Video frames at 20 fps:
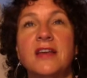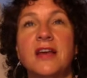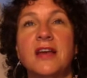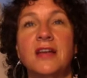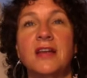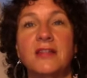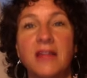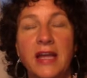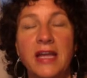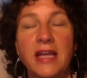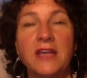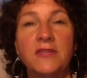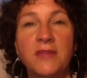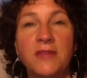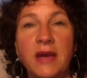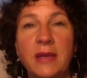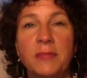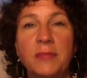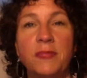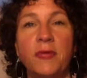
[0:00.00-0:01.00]
like
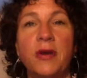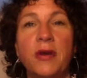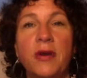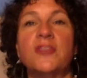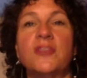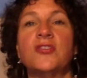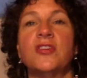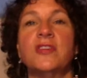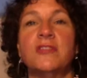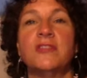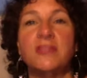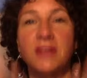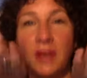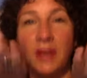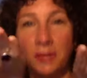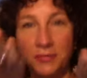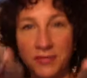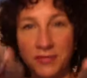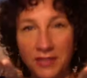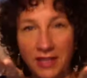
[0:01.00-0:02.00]
vibrations
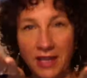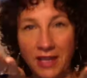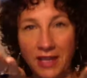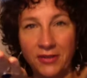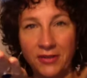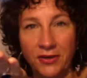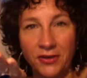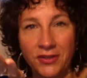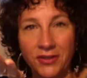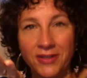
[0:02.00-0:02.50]
come together.